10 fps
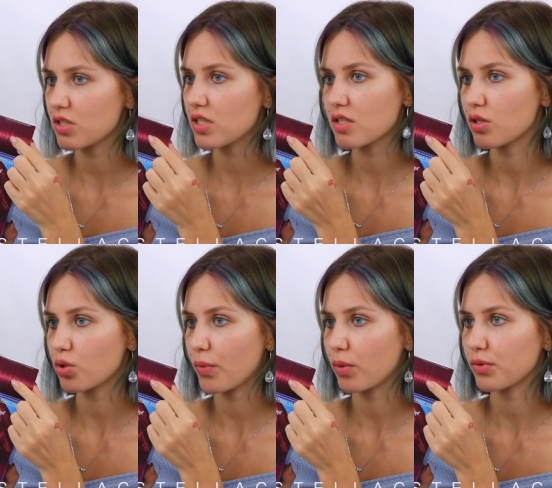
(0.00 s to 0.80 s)
It doesn't
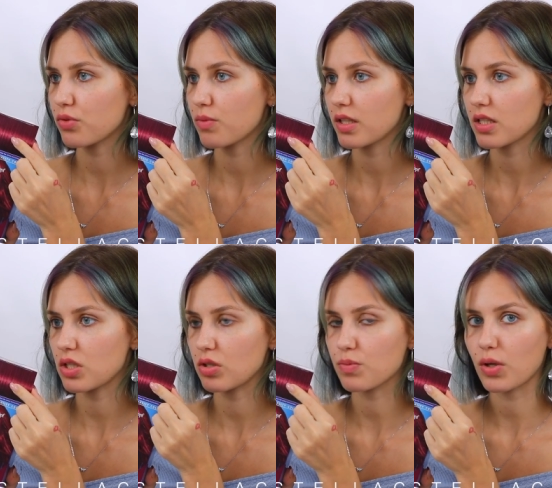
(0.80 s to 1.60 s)
look purple to me, this
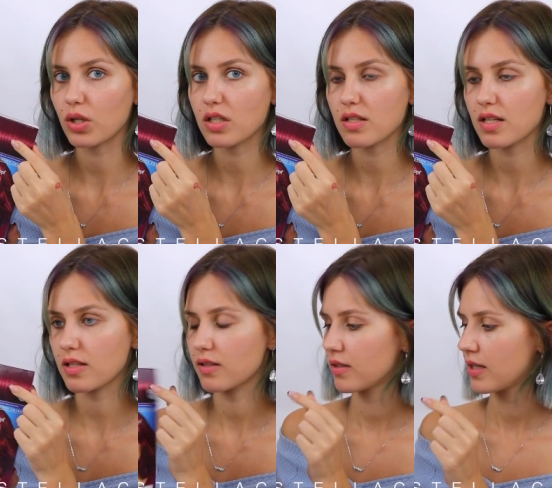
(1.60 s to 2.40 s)
looks burgundy.
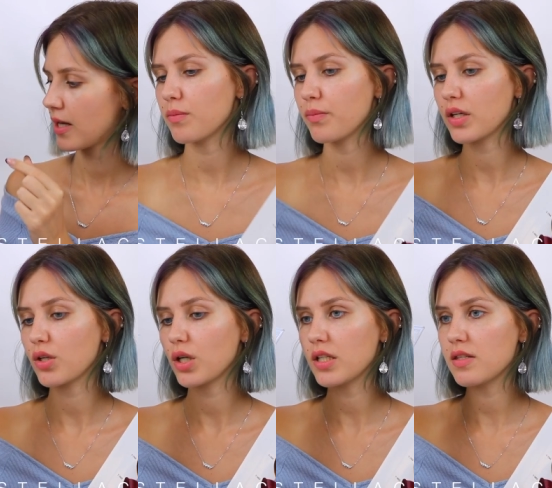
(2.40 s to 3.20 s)

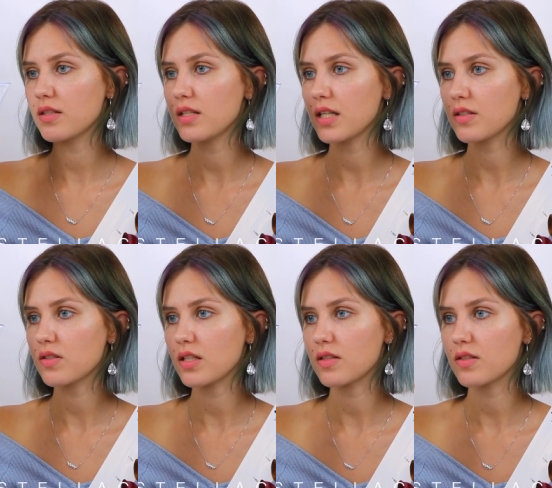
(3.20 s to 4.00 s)
Because this
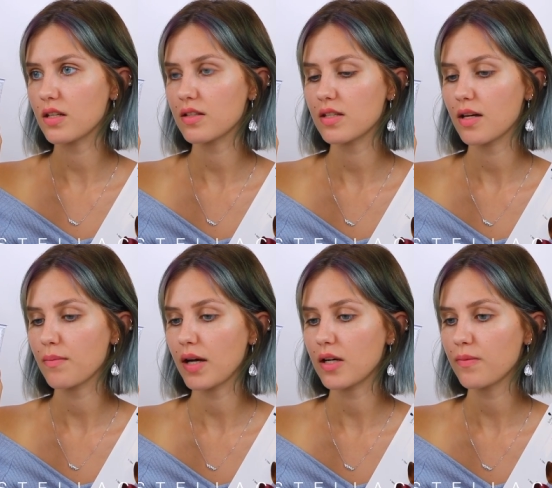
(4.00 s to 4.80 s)
is 60
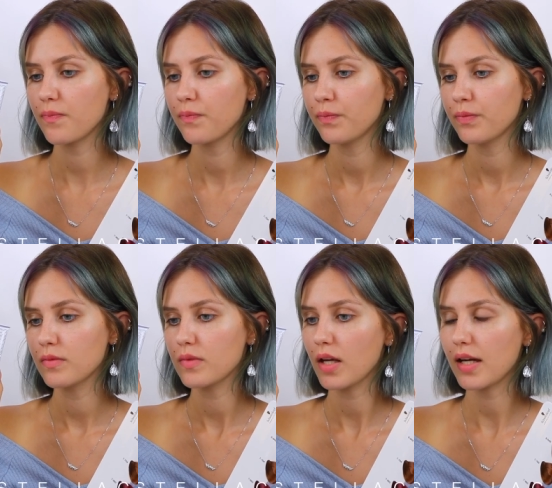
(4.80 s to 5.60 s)
ml,
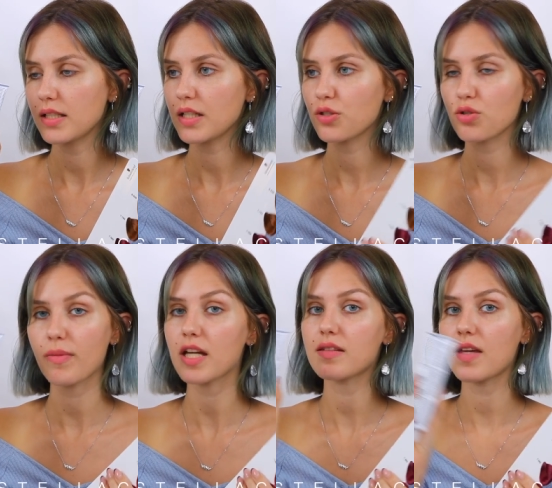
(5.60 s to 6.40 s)
I need to
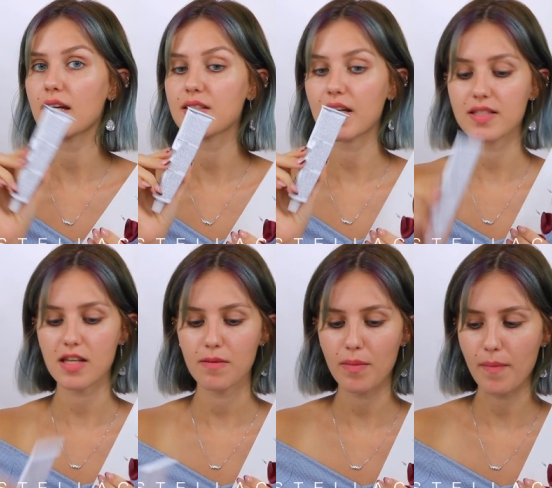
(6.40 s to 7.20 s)
make the exact
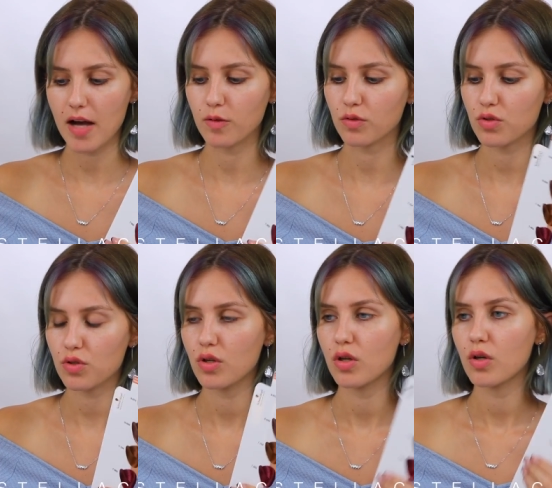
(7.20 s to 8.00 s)
same amount
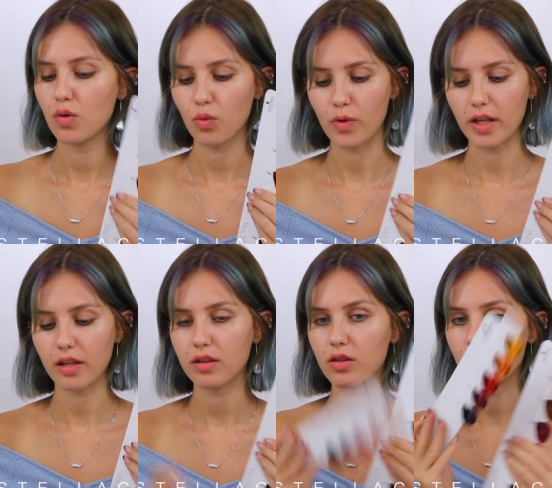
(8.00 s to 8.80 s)
with
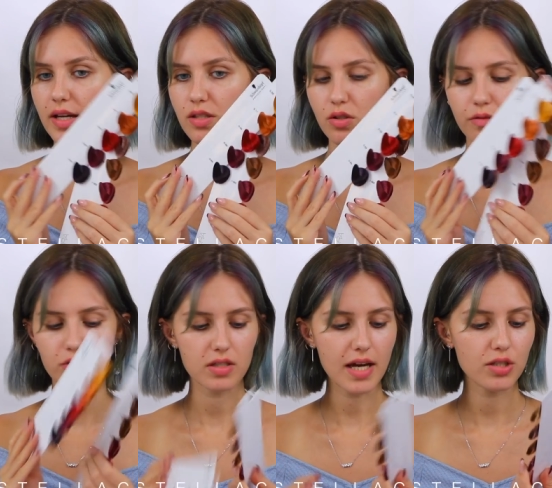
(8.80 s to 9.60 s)
the rest of
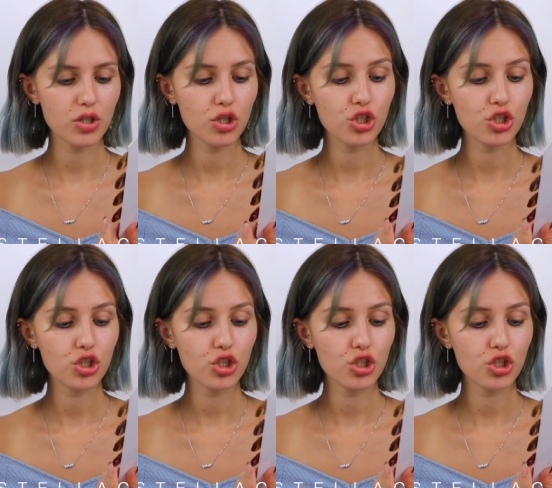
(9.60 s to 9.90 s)
the dice.